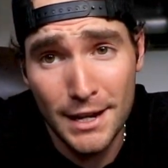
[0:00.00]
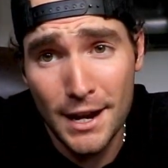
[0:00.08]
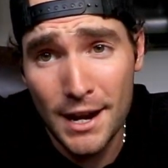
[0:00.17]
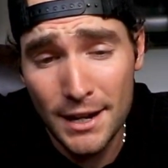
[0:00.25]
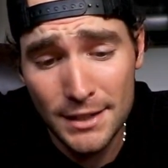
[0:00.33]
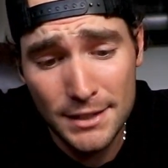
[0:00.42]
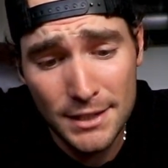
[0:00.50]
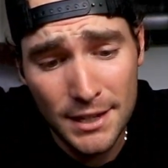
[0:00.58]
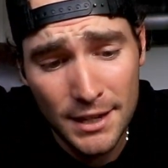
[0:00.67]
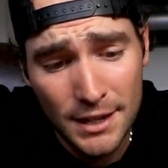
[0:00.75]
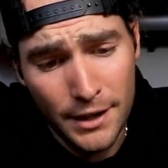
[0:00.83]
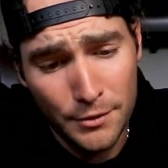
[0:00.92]

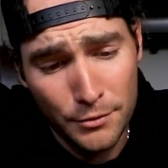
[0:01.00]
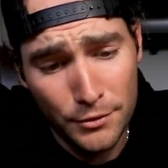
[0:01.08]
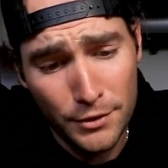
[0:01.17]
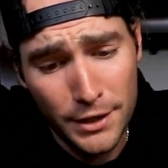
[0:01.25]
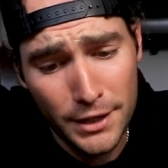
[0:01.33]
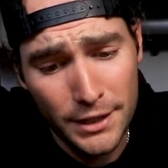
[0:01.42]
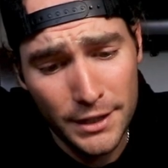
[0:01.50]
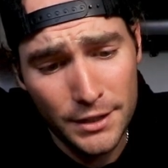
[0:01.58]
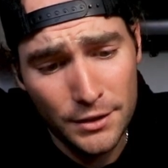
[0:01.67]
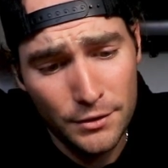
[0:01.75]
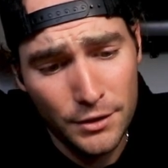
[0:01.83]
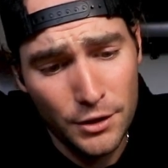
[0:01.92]
guys, I really
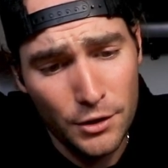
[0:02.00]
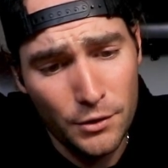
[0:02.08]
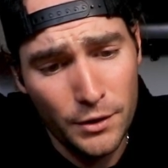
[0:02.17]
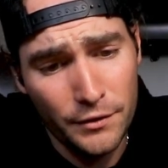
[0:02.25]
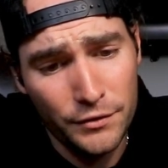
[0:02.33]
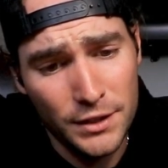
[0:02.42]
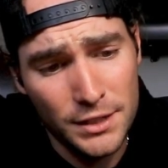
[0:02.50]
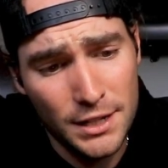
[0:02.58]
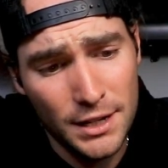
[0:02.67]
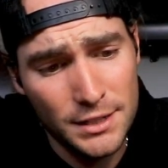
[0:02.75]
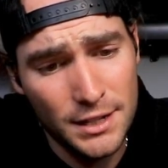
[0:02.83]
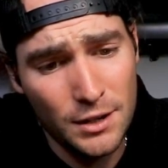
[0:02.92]
don't know if this
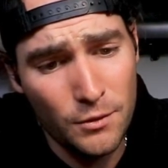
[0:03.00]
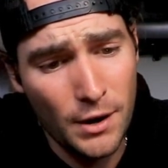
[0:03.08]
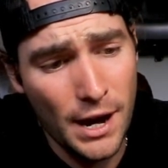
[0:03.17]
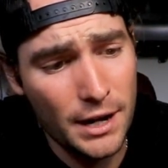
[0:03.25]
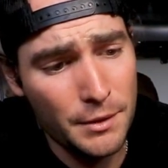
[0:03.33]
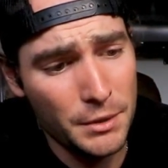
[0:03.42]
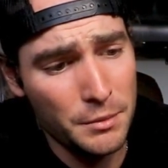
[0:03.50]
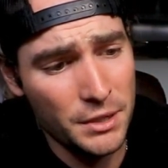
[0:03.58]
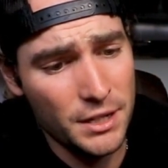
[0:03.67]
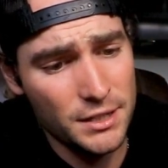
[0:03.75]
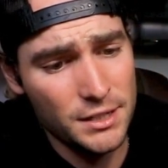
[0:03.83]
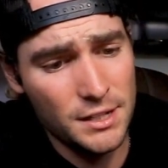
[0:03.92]
guy's gonna whack me
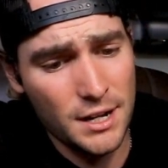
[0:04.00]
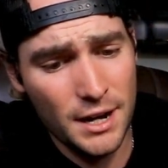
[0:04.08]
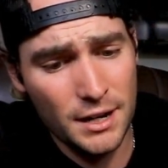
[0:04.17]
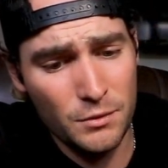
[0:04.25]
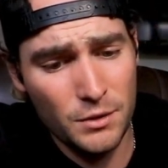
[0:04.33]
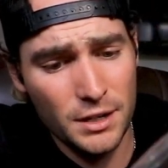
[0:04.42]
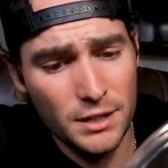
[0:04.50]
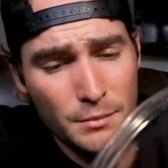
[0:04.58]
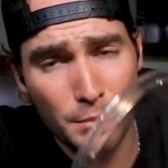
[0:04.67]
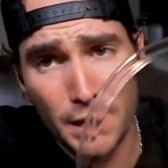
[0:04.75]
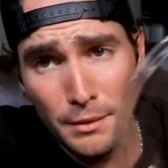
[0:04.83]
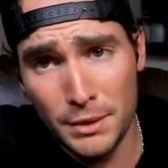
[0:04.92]
because he kind of wanted to
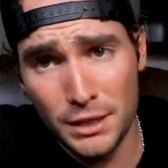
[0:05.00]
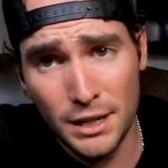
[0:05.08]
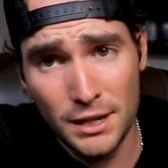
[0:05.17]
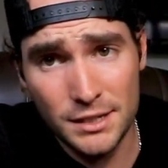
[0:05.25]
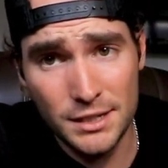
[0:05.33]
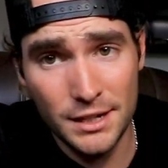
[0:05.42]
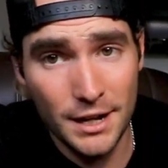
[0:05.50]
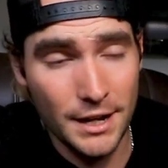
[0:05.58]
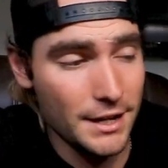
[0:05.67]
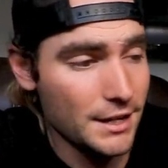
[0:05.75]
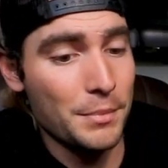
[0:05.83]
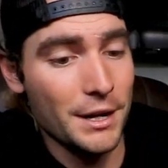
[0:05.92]
bite me last
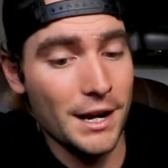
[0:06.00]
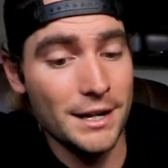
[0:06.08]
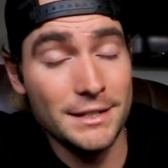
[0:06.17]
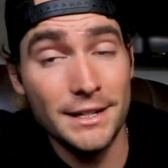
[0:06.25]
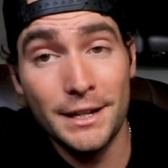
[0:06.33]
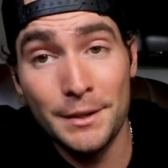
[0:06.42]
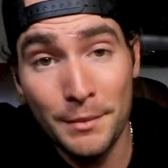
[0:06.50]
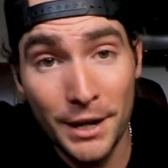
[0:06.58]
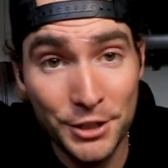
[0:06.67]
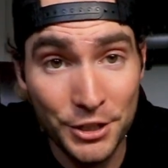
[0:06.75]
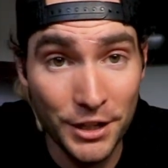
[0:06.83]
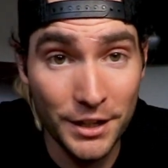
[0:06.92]
night. But I did
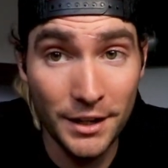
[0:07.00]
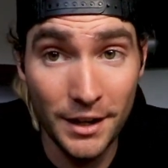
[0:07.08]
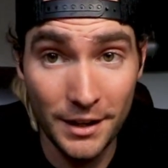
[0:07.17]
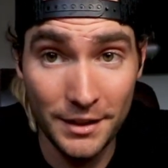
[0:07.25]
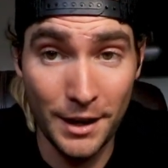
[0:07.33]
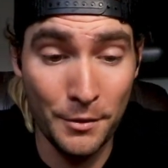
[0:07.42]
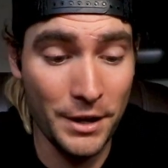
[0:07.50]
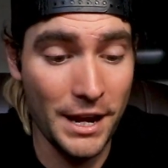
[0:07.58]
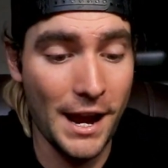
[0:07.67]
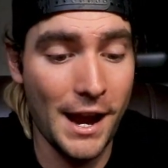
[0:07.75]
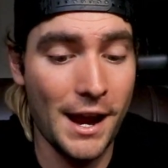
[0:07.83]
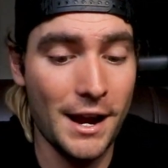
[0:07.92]
mention that we
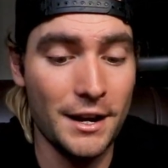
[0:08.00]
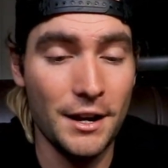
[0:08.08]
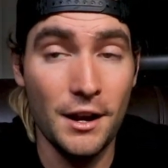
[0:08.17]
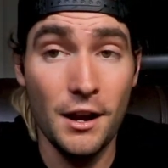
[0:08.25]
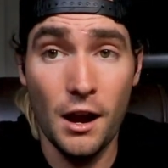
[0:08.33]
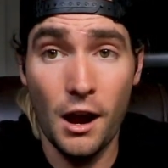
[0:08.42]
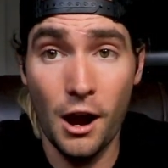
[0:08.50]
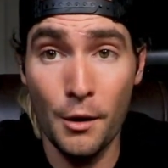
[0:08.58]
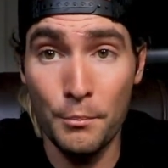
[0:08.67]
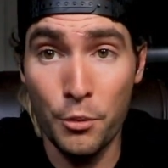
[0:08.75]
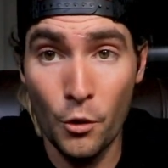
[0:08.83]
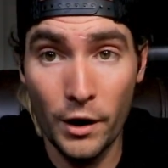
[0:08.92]
had
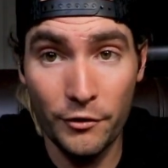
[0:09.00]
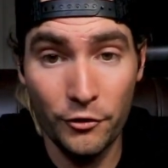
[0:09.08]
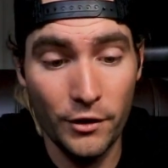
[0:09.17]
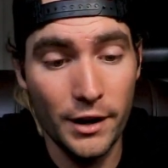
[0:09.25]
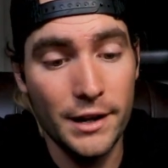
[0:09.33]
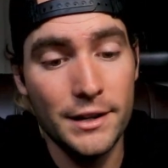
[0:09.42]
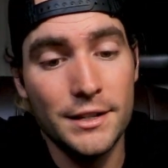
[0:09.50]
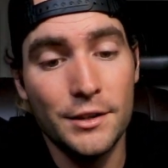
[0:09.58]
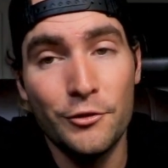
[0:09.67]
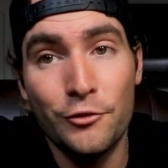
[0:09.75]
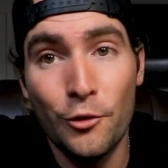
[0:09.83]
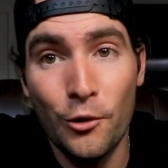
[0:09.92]
a boyfriend
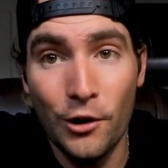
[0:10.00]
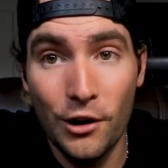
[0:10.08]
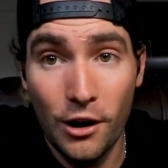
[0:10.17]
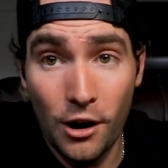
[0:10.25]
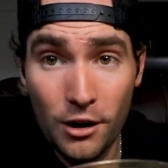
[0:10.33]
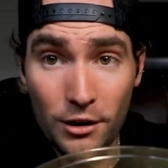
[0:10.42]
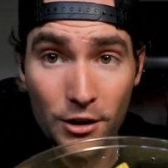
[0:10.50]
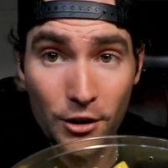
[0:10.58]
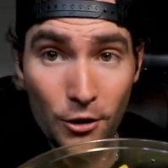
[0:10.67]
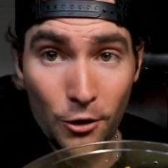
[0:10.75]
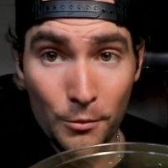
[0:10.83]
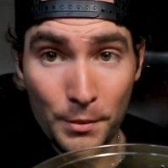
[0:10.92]
for our
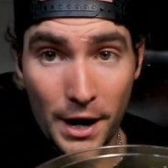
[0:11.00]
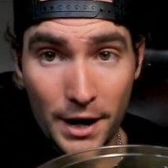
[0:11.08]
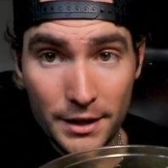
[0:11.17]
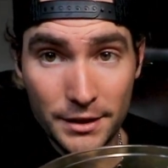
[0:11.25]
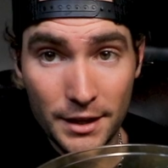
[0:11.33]
girl back